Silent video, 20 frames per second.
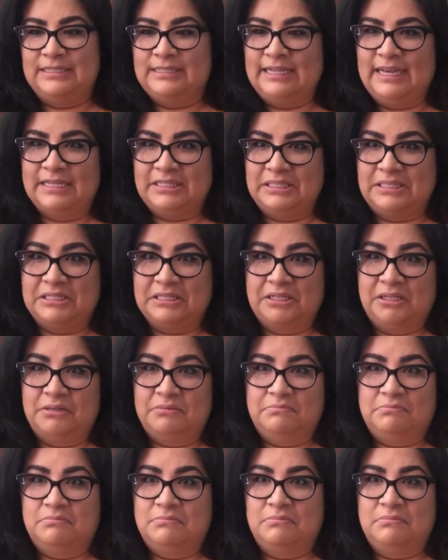desk
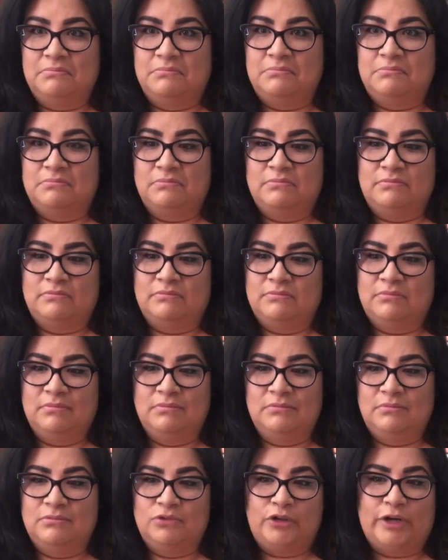
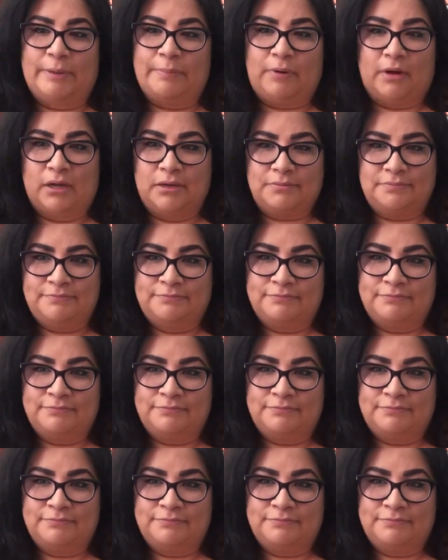tripod.